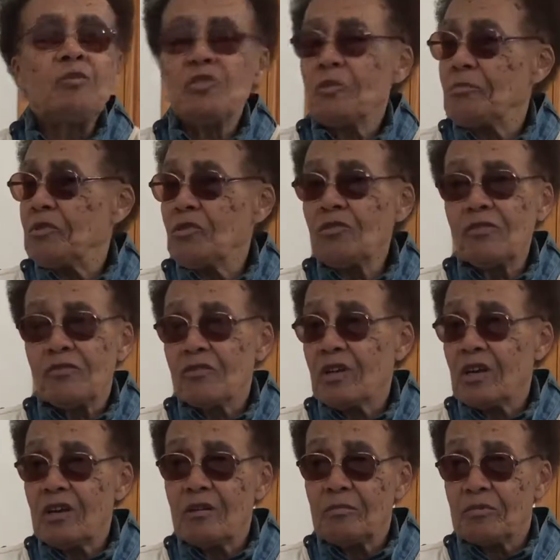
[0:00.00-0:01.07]
a beautiful
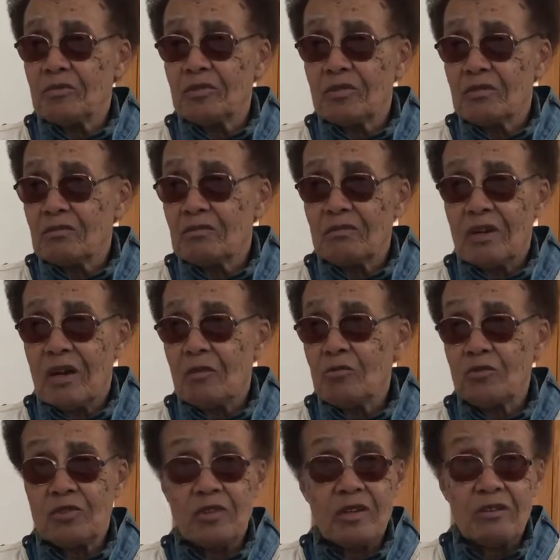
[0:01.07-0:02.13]
campus. I
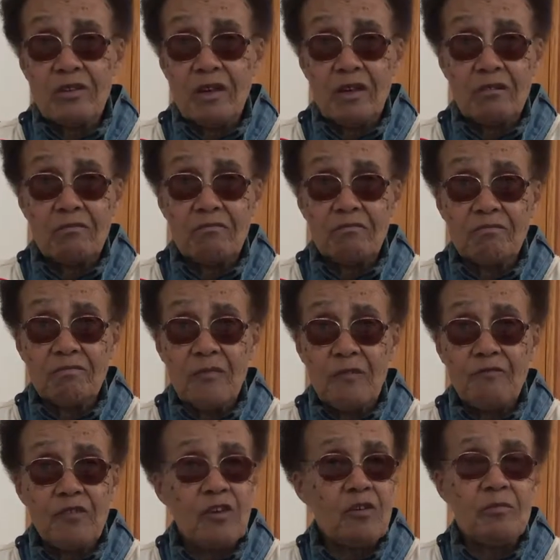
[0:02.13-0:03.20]
will say that,
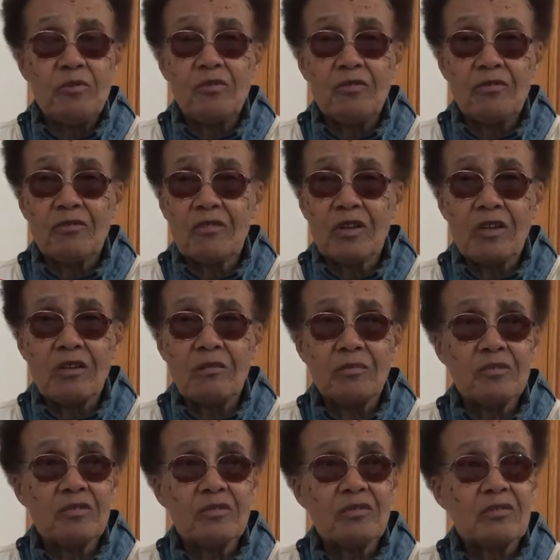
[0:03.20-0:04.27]
very beautiful
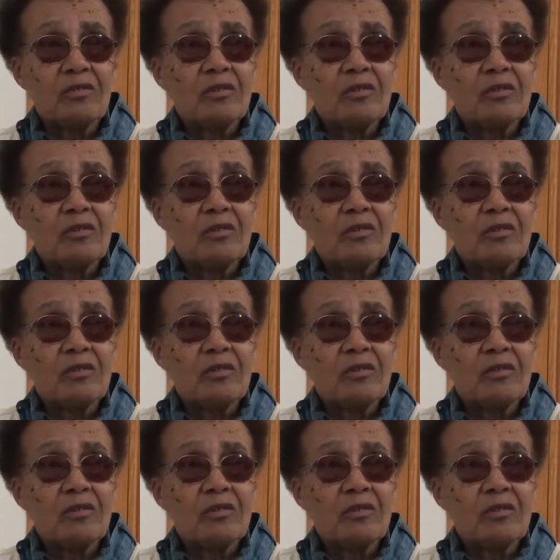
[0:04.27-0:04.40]
campus.